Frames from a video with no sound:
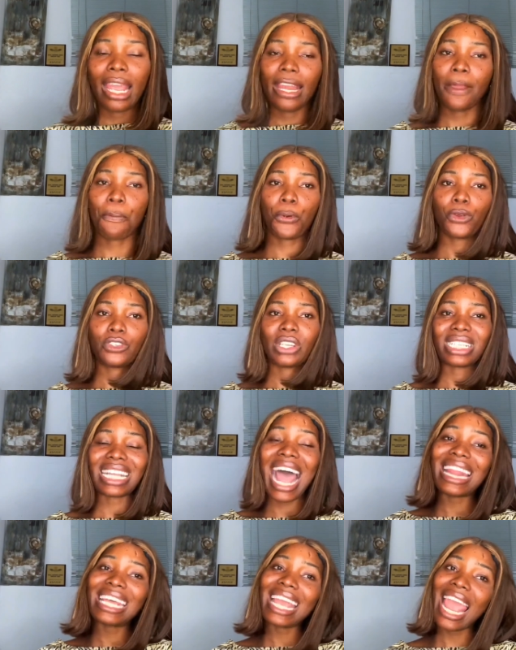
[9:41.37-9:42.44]
in the project.
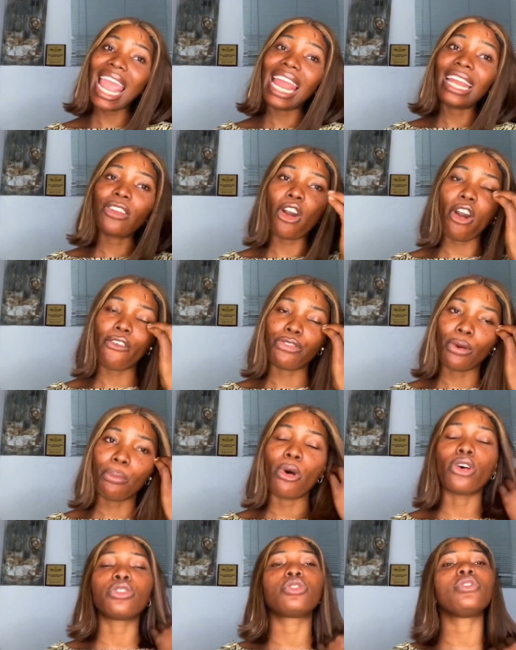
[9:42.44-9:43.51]
At the end of the
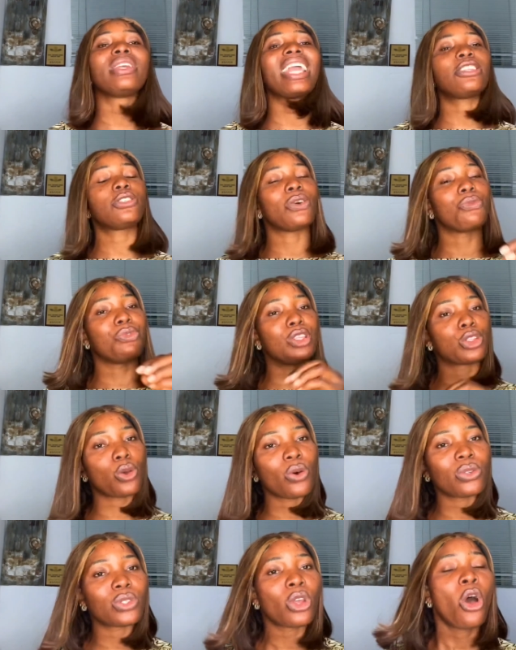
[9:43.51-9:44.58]
month, you get your
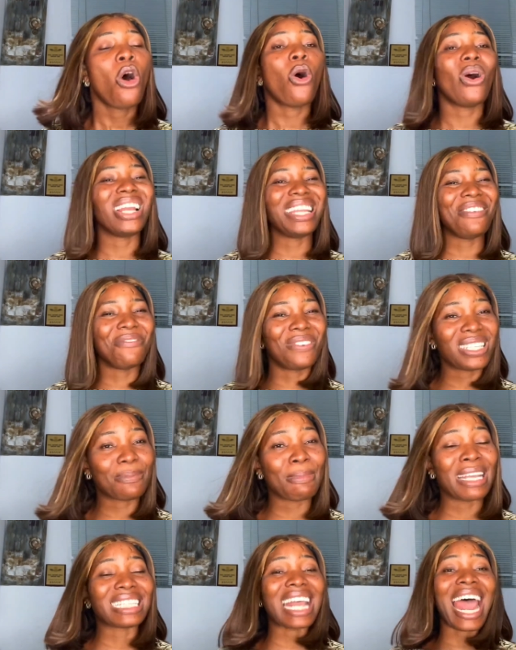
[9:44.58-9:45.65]
returns on
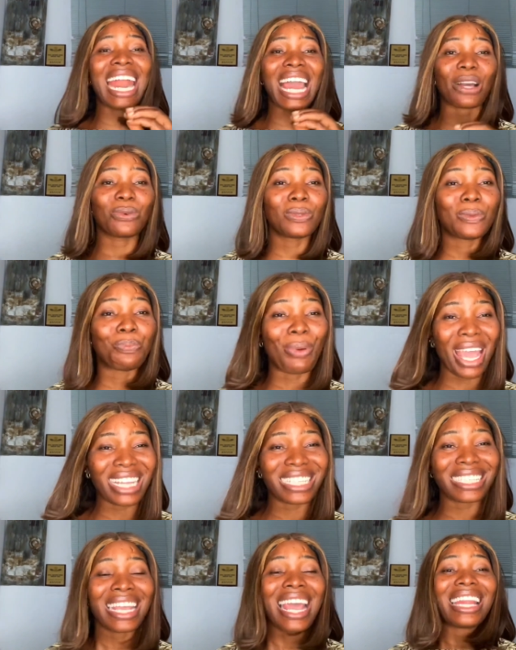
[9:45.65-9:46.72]
investments and i could
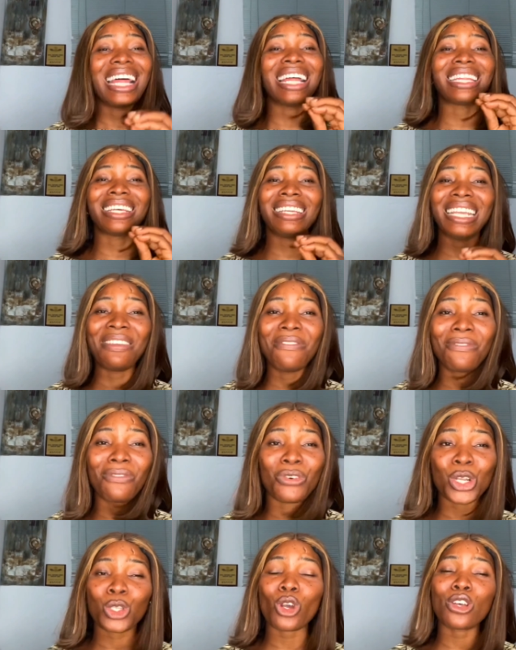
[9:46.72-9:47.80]
bet that the
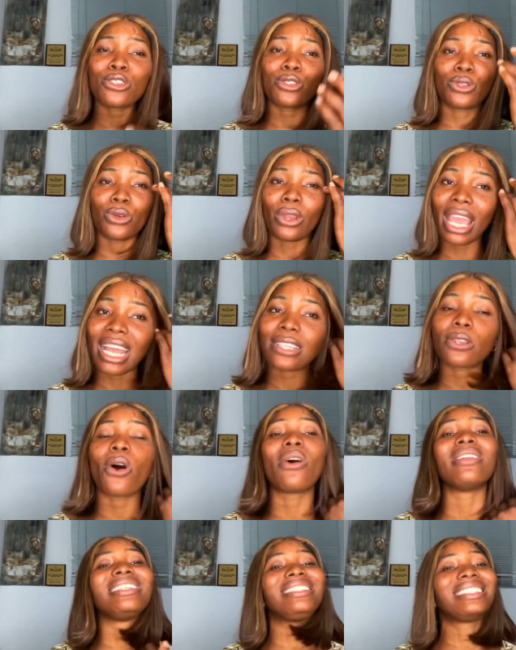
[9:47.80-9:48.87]
returns you get
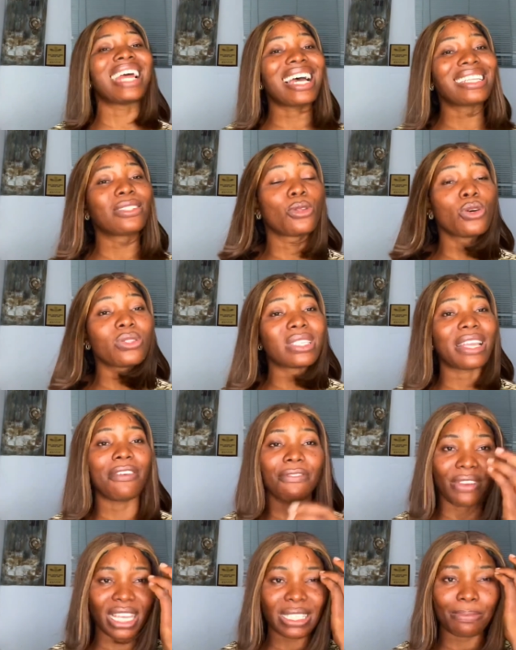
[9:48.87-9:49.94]
on that those
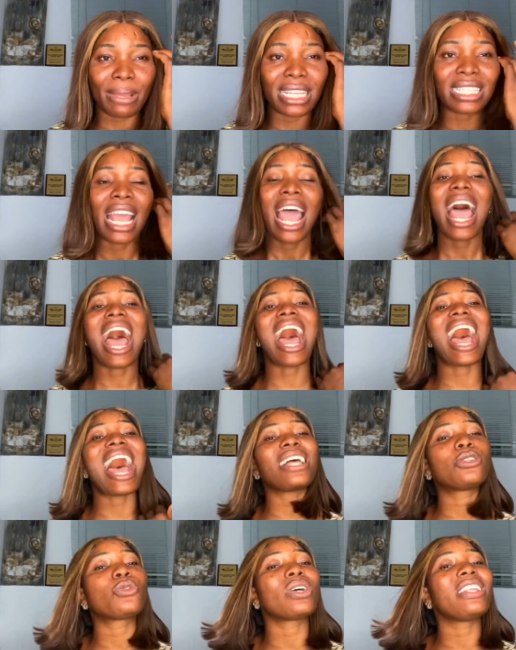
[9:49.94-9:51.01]
investments are
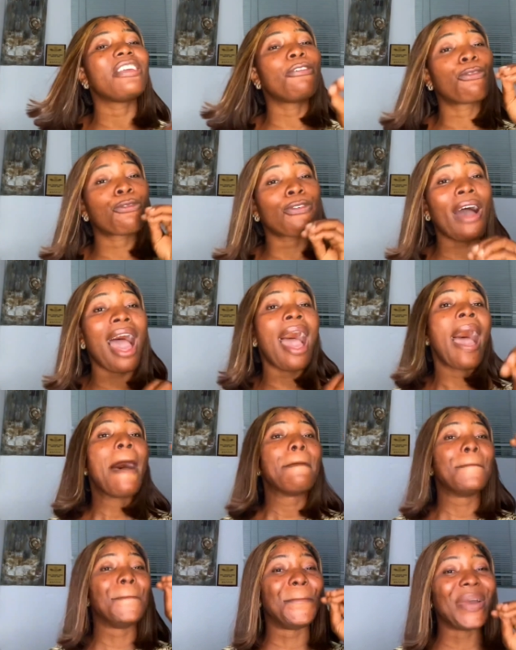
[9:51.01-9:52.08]
actually far
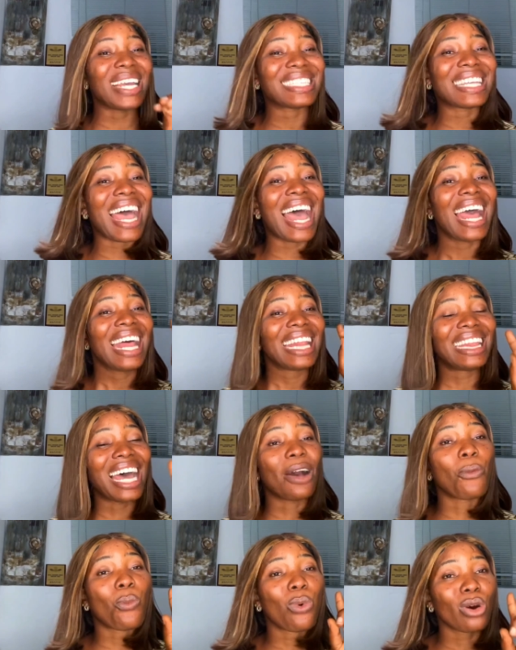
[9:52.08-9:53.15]
better
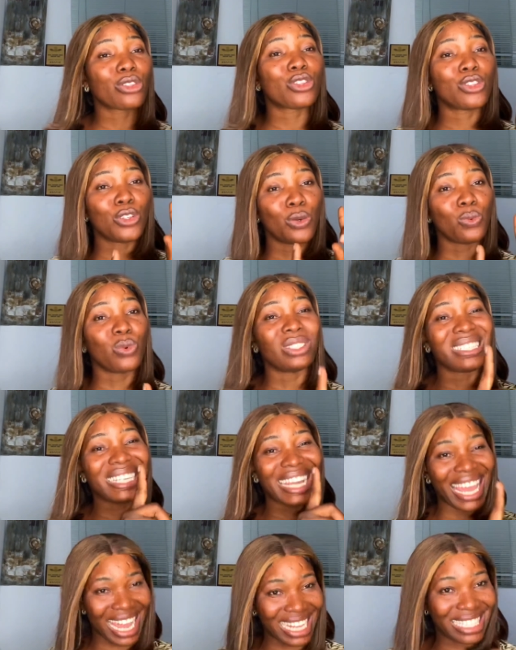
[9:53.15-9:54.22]
than what you would
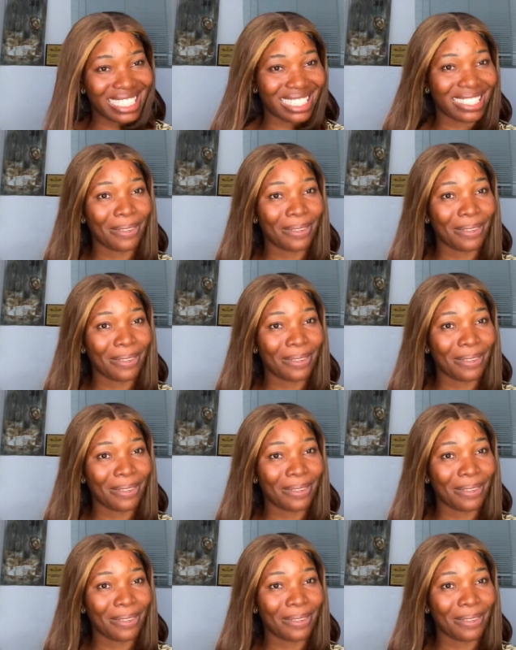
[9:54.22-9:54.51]
get